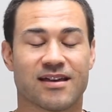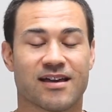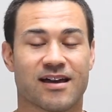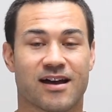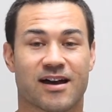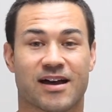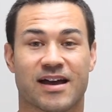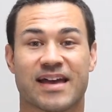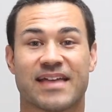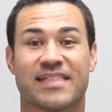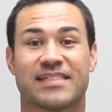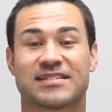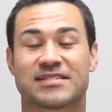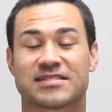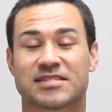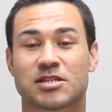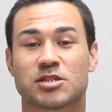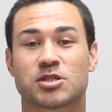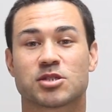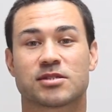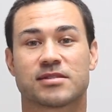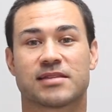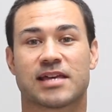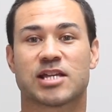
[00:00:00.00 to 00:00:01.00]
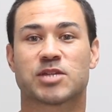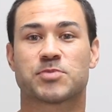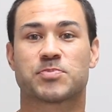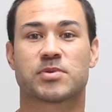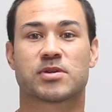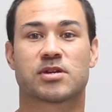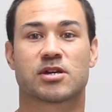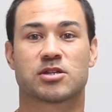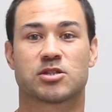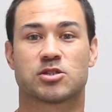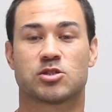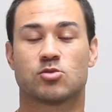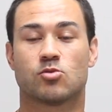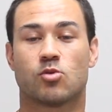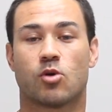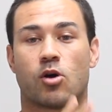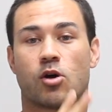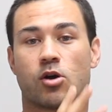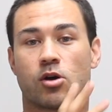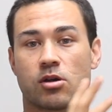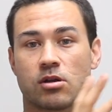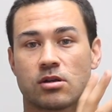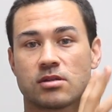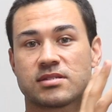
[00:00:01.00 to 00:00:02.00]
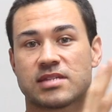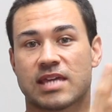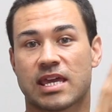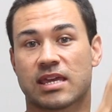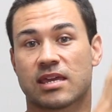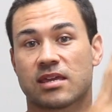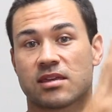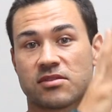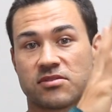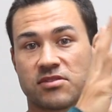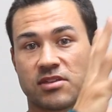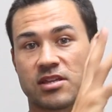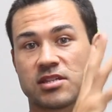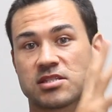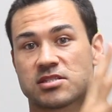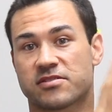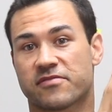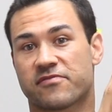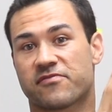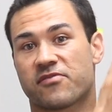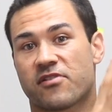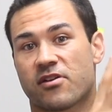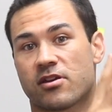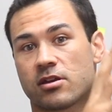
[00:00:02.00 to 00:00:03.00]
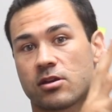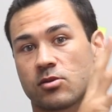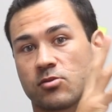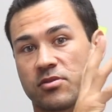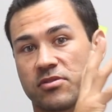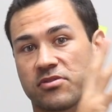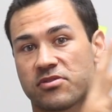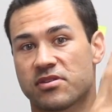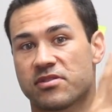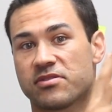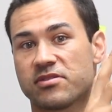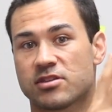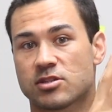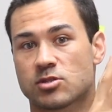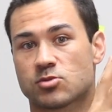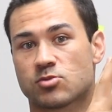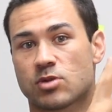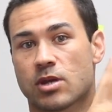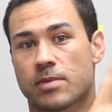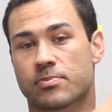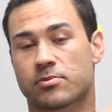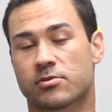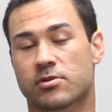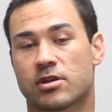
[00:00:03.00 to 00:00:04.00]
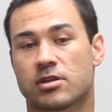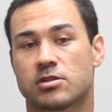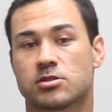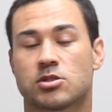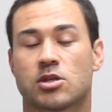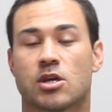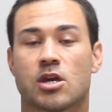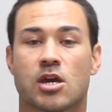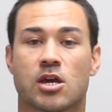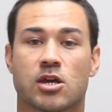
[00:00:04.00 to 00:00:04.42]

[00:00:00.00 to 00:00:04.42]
And essentially that's because you are taking things to failure within this rep range,